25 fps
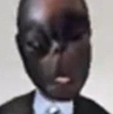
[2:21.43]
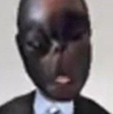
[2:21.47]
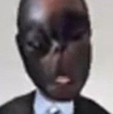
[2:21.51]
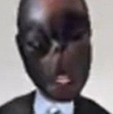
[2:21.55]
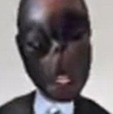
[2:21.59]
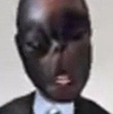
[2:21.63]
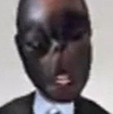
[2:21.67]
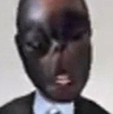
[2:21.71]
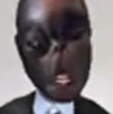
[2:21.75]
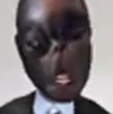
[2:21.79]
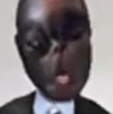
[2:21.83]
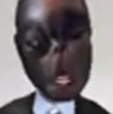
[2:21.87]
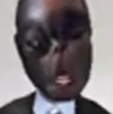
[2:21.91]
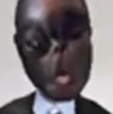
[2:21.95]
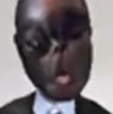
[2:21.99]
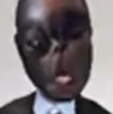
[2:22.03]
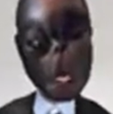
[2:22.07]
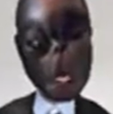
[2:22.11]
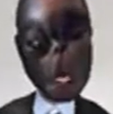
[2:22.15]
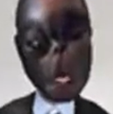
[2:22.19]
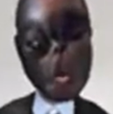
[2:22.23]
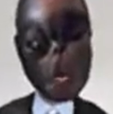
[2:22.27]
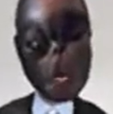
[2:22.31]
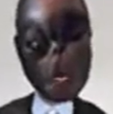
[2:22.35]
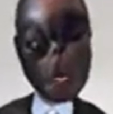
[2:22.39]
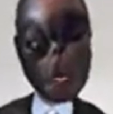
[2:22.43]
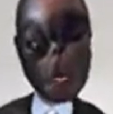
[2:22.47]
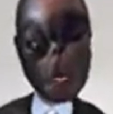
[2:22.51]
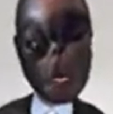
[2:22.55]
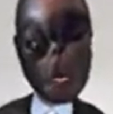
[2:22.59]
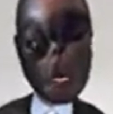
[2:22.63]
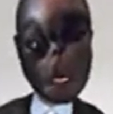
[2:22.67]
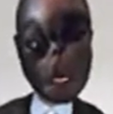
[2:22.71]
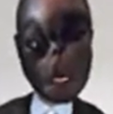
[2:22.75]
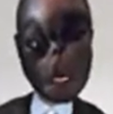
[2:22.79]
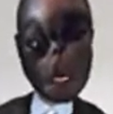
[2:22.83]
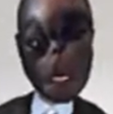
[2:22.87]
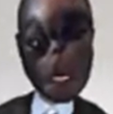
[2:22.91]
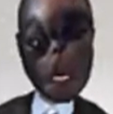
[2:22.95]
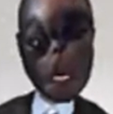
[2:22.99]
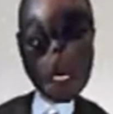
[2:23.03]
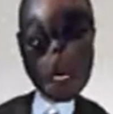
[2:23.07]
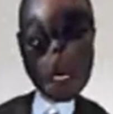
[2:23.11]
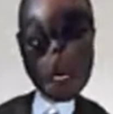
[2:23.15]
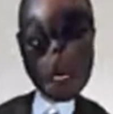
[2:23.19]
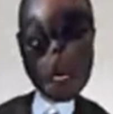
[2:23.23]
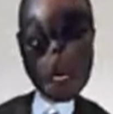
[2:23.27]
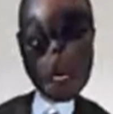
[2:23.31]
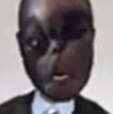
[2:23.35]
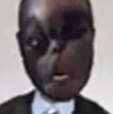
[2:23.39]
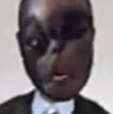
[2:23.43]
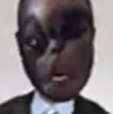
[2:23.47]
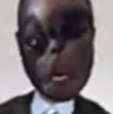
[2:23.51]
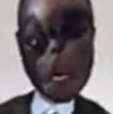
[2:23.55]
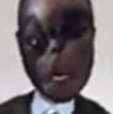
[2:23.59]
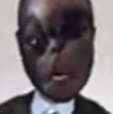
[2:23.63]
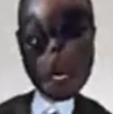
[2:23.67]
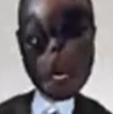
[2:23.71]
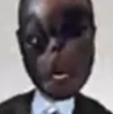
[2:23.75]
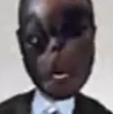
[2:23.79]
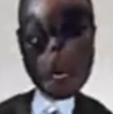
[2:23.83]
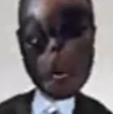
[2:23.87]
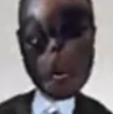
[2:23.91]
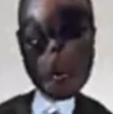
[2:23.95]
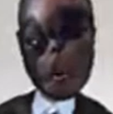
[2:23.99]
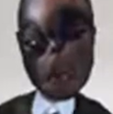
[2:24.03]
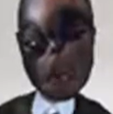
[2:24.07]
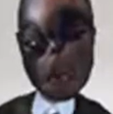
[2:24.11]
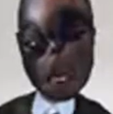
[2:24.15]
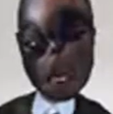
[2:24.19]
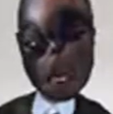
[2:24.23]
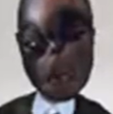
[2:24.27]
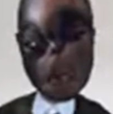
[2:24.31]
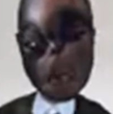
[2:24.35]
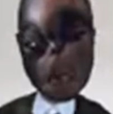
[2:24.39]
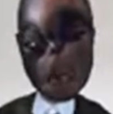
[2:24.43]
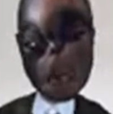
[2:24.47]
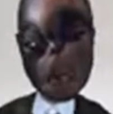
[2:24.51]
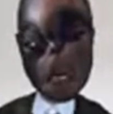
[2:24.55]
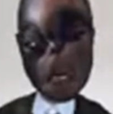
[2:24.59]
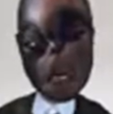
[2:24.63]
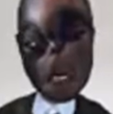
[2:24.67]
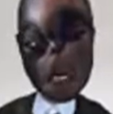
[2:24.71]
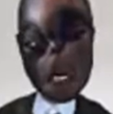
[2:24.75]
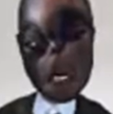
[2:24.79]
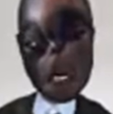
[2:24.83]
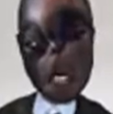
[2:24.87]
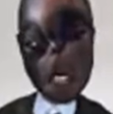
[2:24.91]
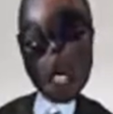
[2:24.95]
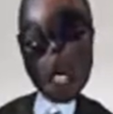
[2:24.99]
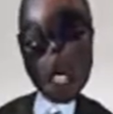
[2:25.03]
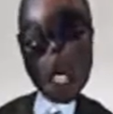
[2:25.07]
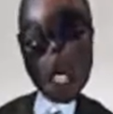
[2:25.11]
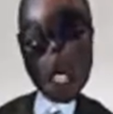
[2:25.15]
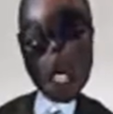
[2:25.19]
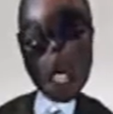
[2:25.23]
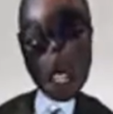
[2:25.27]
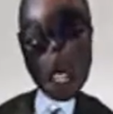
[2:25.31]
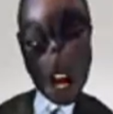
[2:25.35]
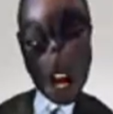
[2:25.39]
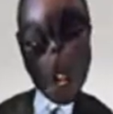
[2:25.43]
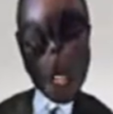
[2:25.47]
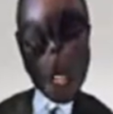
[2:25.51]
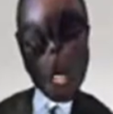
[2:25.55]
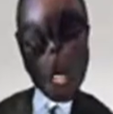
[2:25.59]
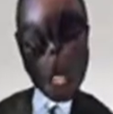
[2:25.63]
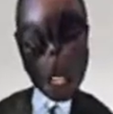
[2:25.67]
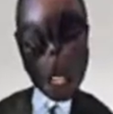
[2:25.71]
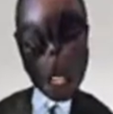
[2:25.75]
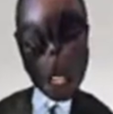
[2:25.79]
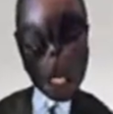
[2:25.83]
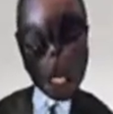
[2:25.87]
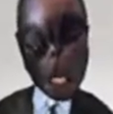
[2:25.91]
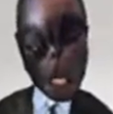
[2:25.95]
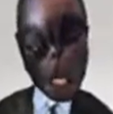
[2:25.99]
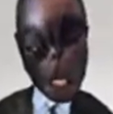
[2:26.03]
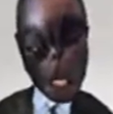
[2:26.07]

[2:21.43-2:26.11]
please for God's sakes, let Hank do the commercial.